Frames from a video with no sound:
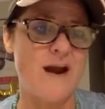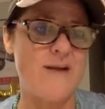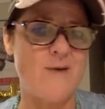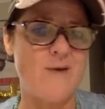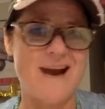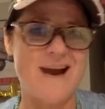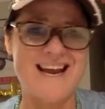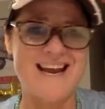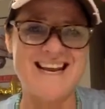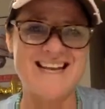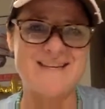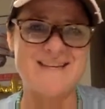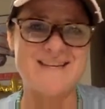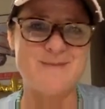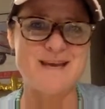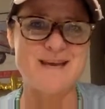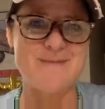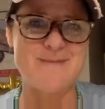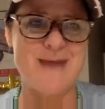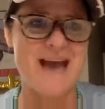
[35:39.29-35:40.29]
It wanted it to
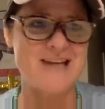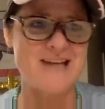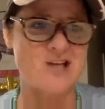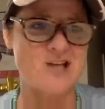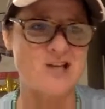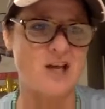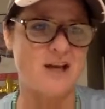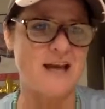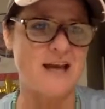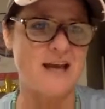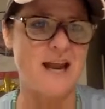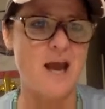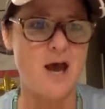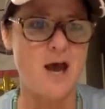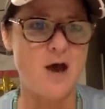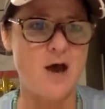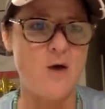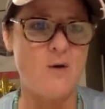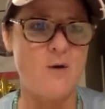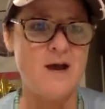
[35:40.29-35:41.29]
be magic.
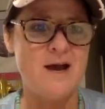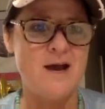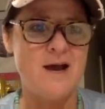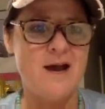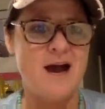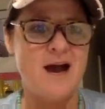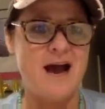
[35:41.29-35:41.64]
Hello.